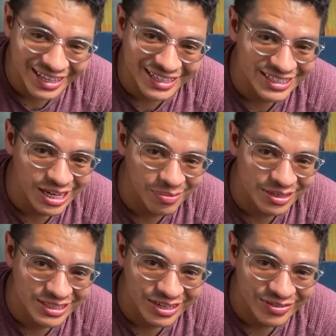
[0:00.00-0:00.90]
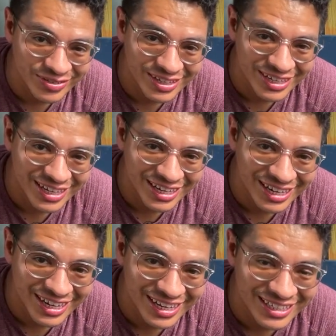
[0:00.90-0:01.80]
I didn't shock myself,
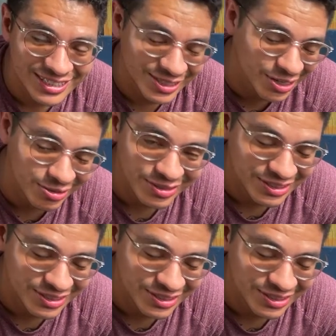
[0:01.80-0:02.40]
uh, so